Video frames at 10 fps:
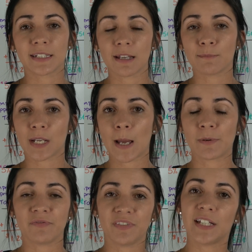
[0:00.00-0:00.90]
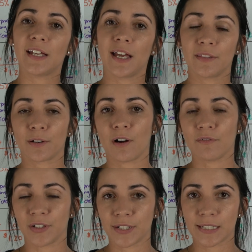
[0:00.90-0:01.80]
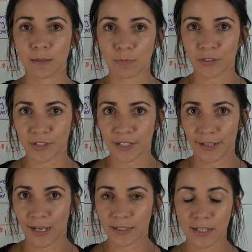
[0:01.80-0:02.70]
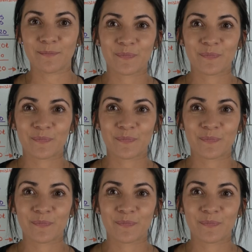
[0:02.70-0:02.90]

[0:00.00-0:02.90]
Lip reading: some type of fee, and they're all very similar to that.